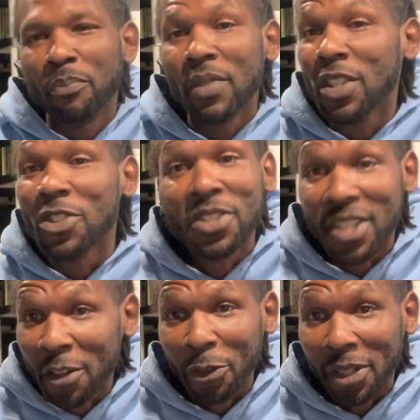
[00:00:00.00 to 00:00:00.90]
just
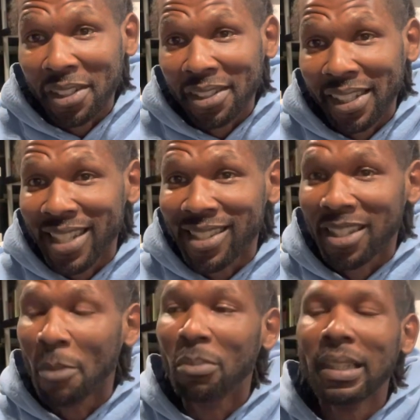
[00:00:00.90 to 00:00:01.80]
different. It's
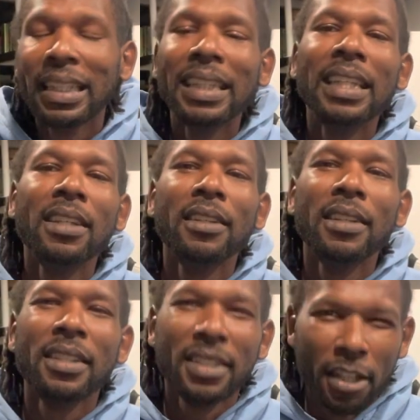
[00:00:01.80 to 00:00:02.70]
completely
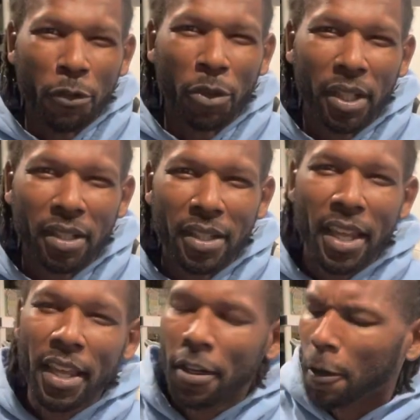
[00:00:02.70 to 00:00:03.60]
different.
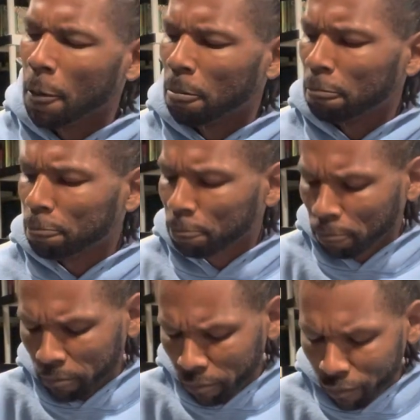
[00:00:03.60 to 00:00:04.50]
And
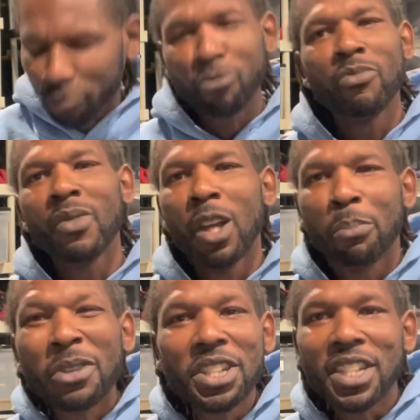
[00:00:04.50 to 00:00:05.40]

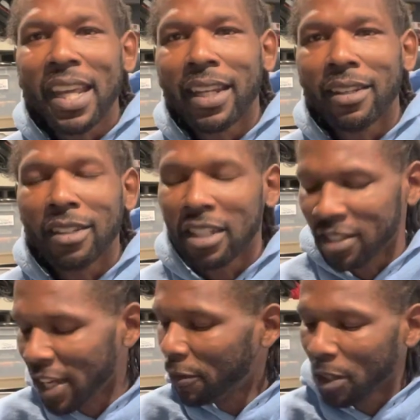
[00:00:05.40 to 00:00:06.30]
appreciate it. It's
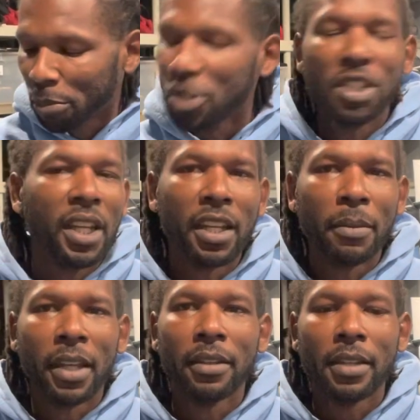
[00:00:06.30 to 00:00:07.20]
definitely appreciated,
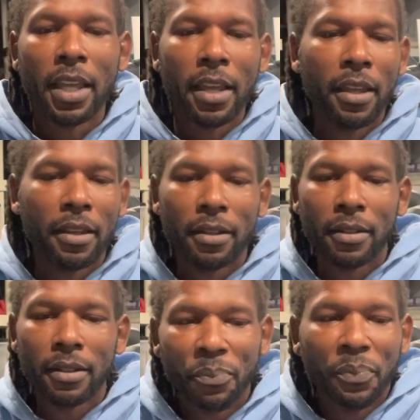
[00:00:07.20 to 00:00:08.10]
man. And
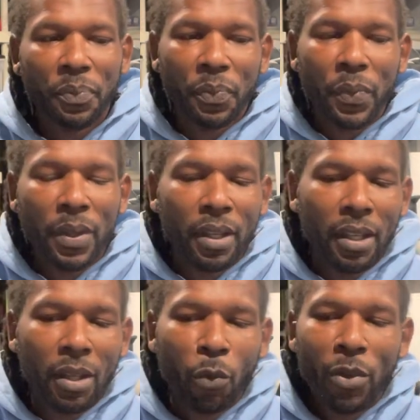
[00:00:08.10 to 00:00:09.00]

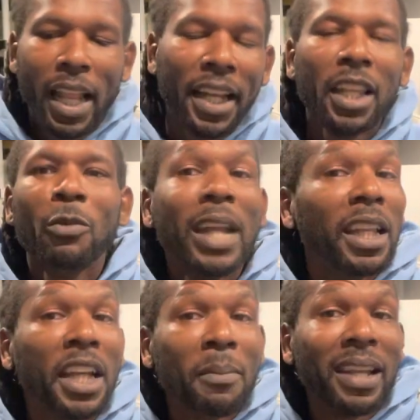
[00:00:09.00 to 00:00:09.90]
when I
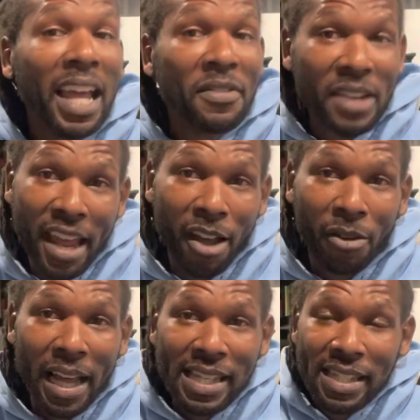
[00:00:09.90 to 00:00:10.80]
look at my life now,
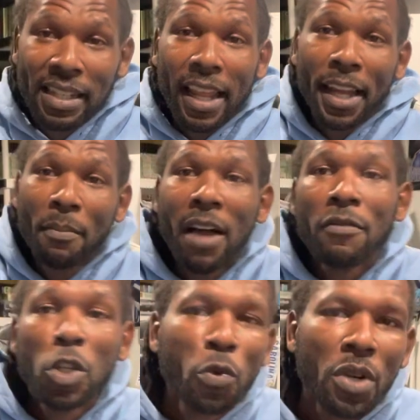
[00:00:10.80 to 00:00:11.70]
I see like my
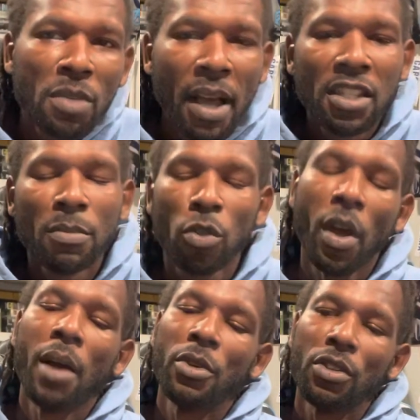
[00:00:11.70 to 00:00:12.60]
viewers, my
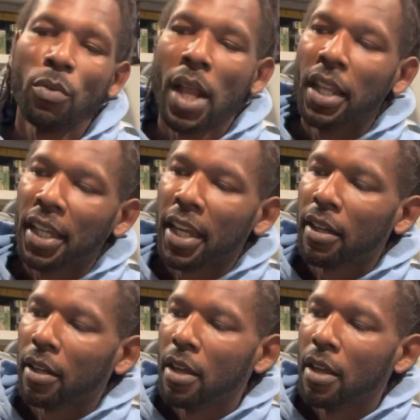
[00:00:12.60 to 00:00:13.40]
subscribers. When I look at